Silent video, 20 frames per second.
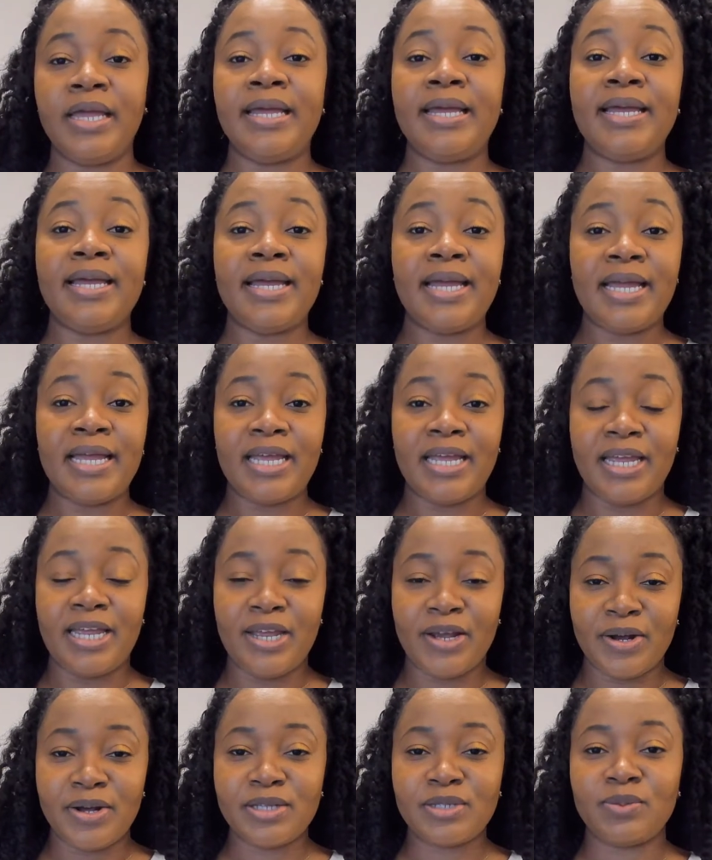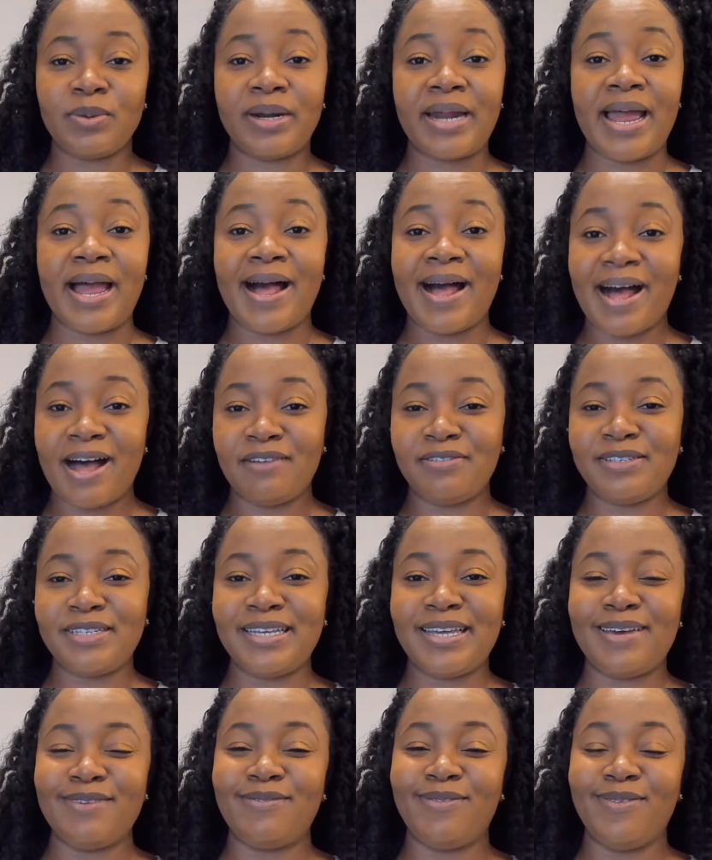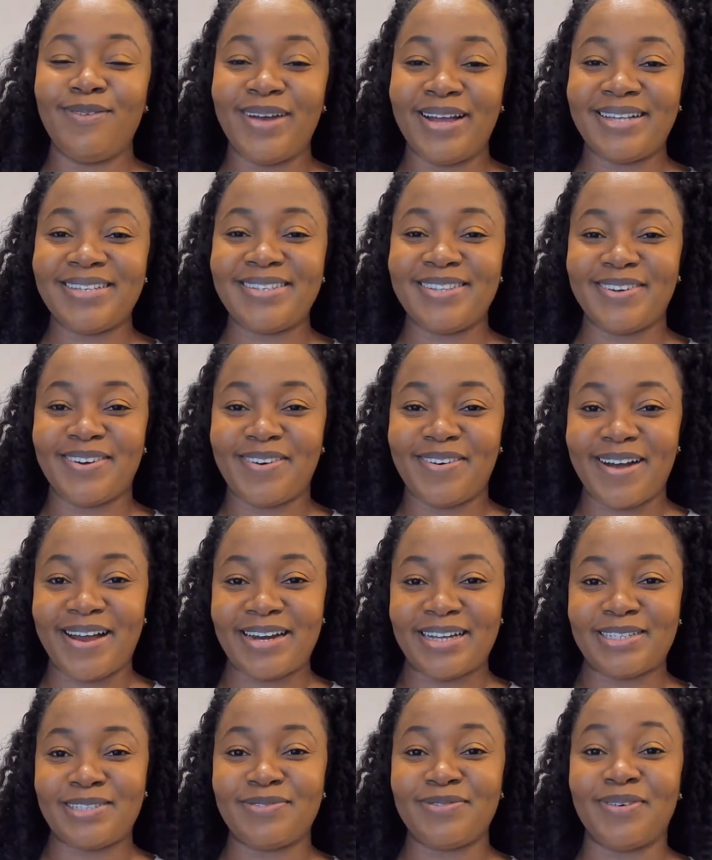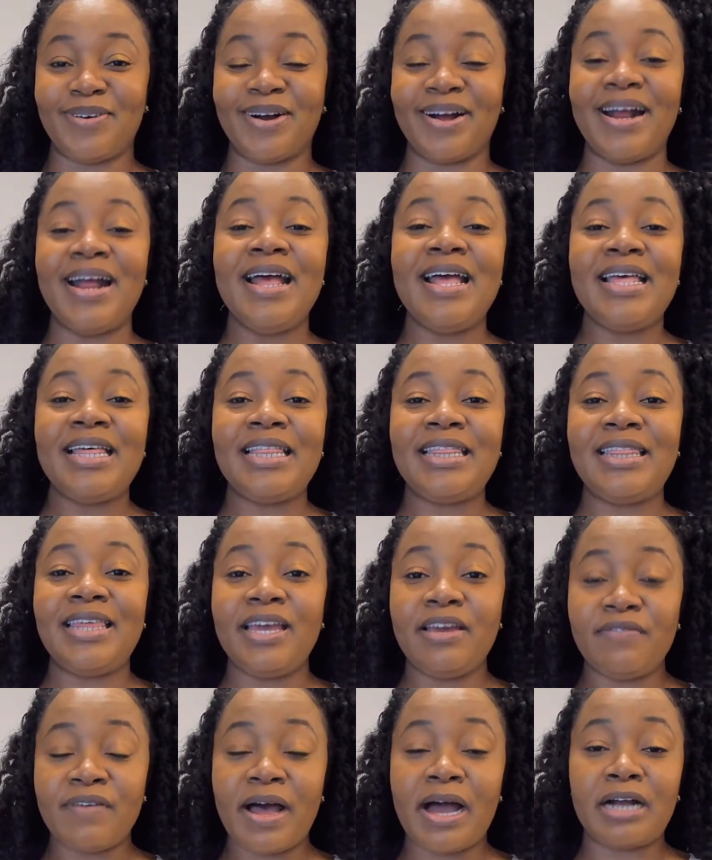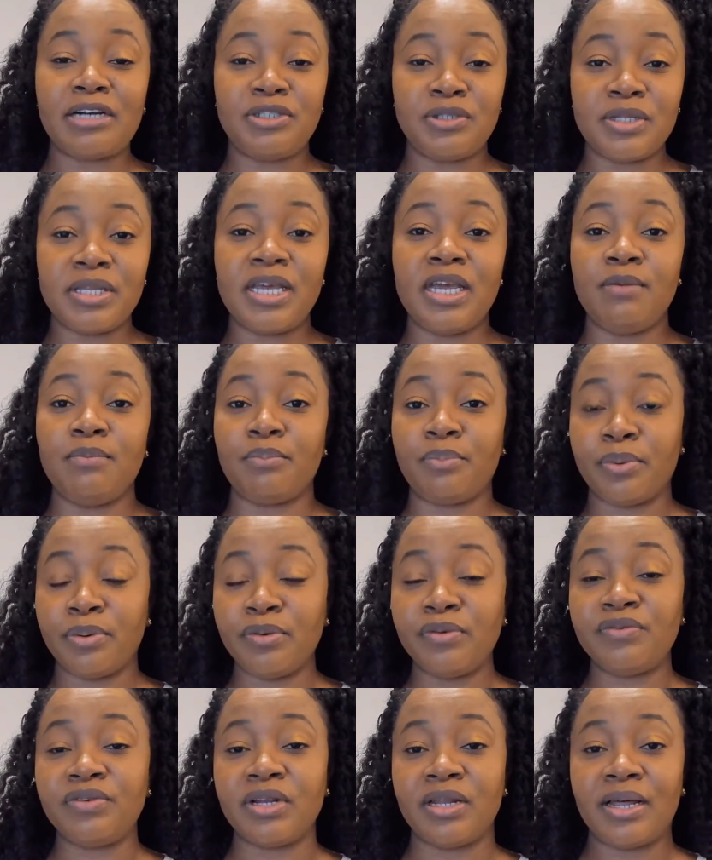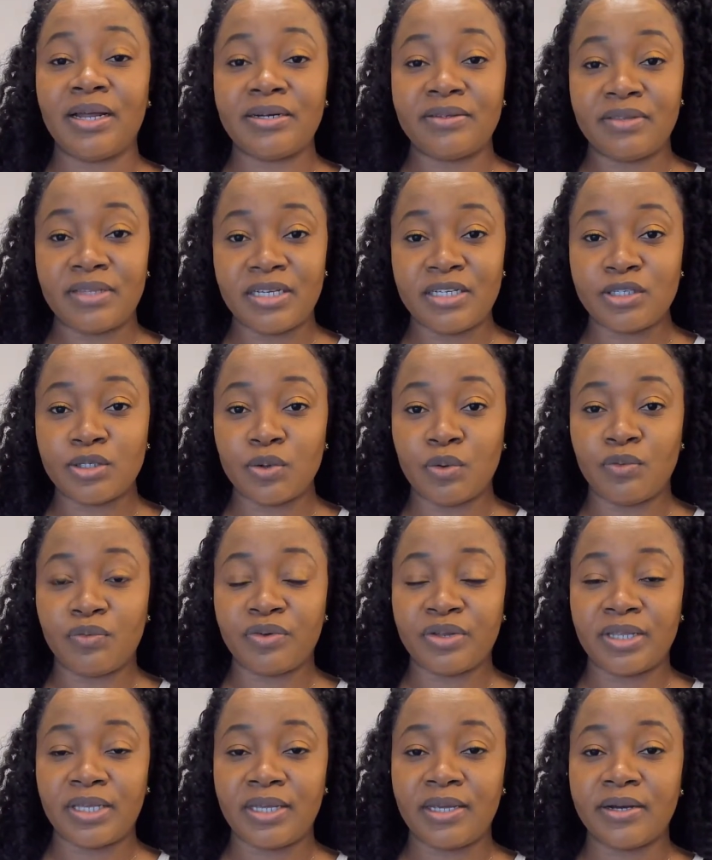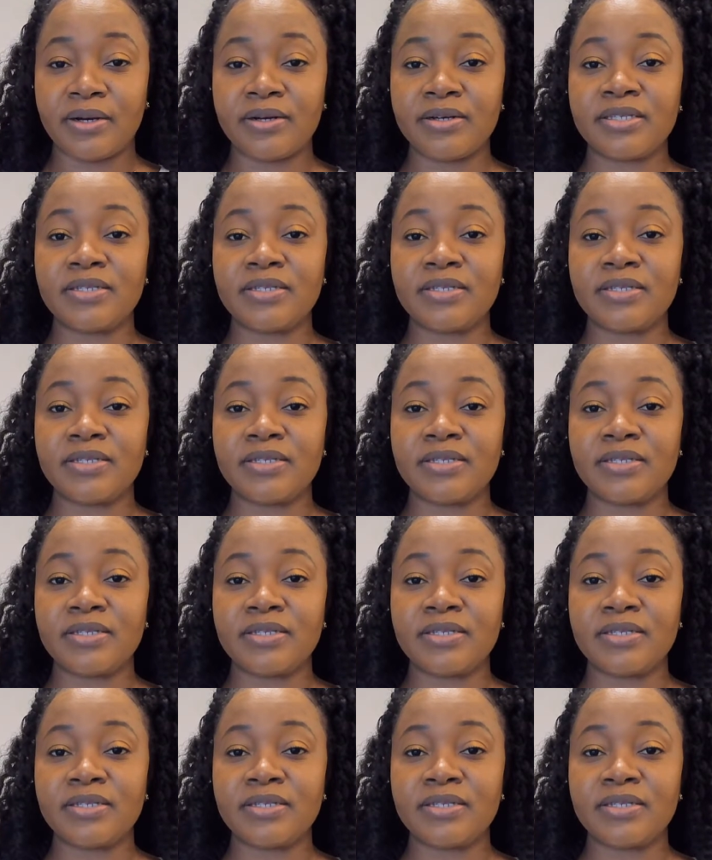Here's what I have to give Wix their credits for. They've actually improved a lot of these over the years.